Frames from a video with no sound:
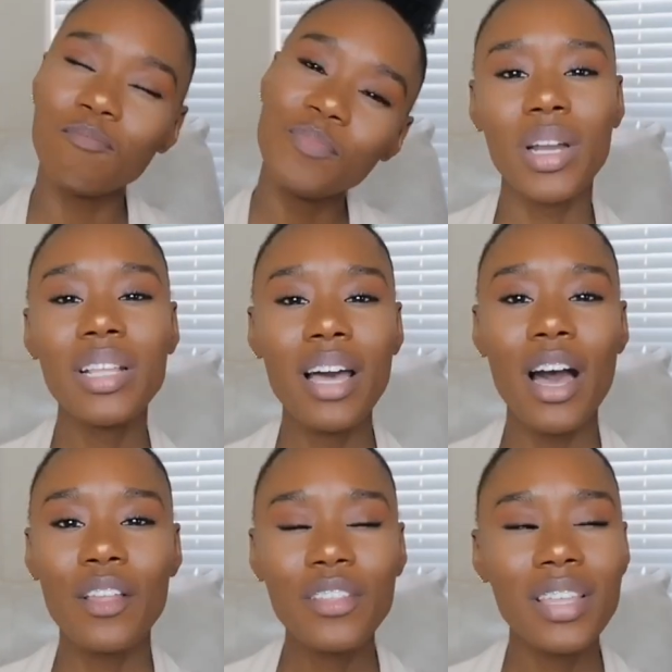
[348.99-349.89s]
One of
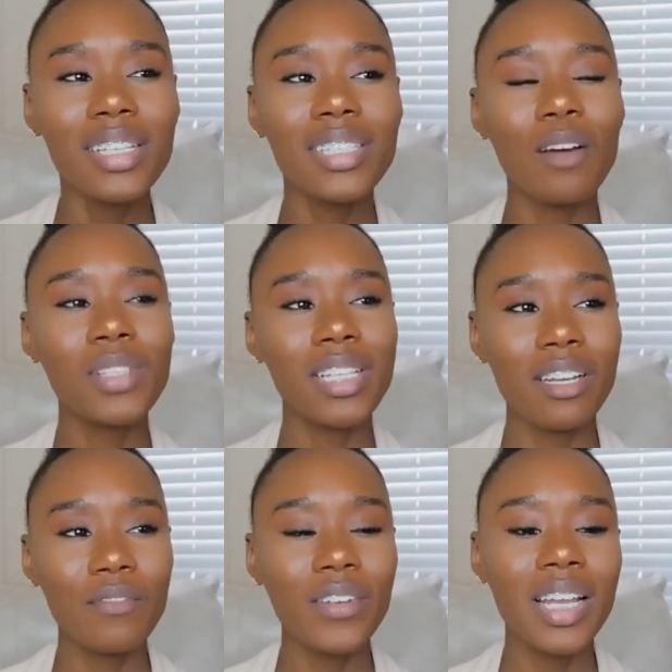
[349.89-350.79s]
the other things that was
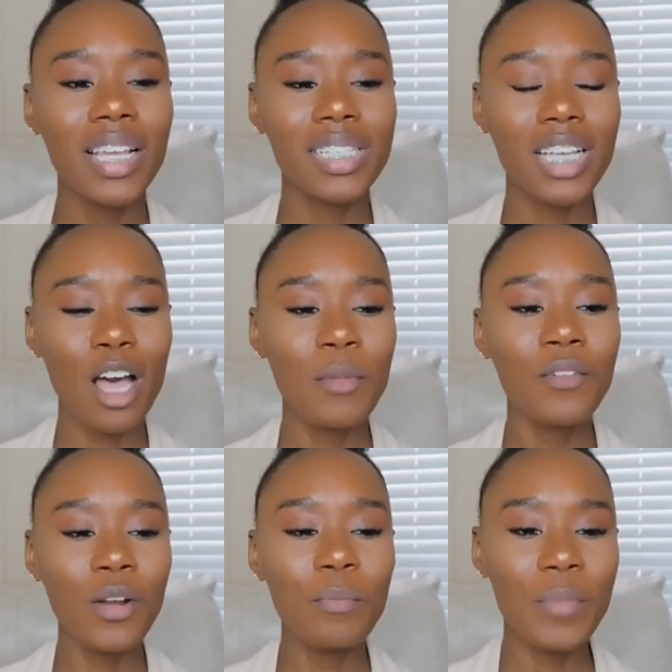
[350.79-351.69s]
different is
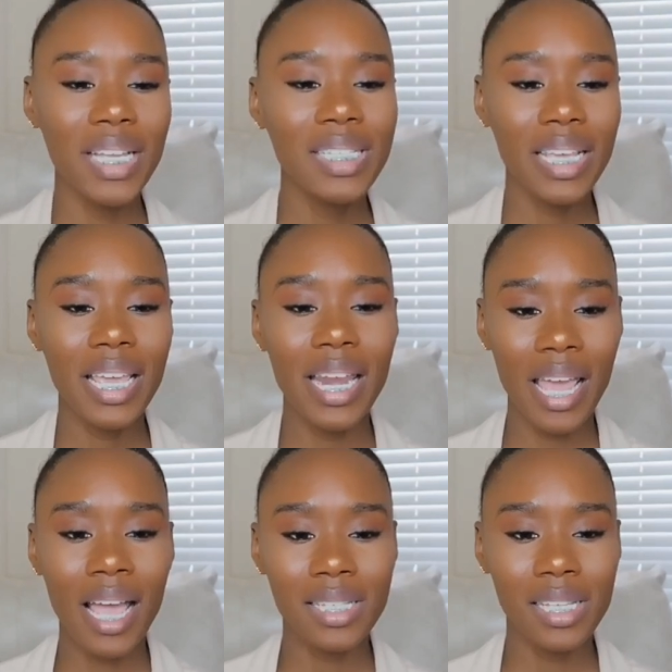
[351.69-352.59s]
coming from basic and
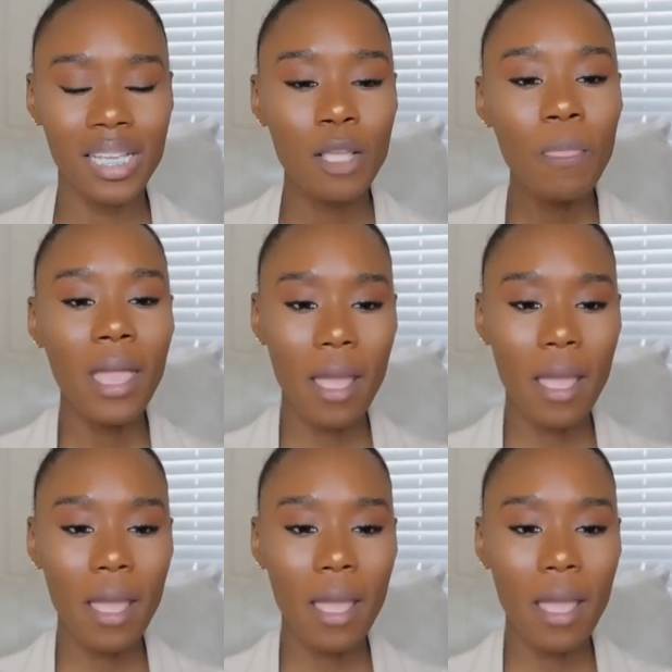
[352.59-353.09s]
AIT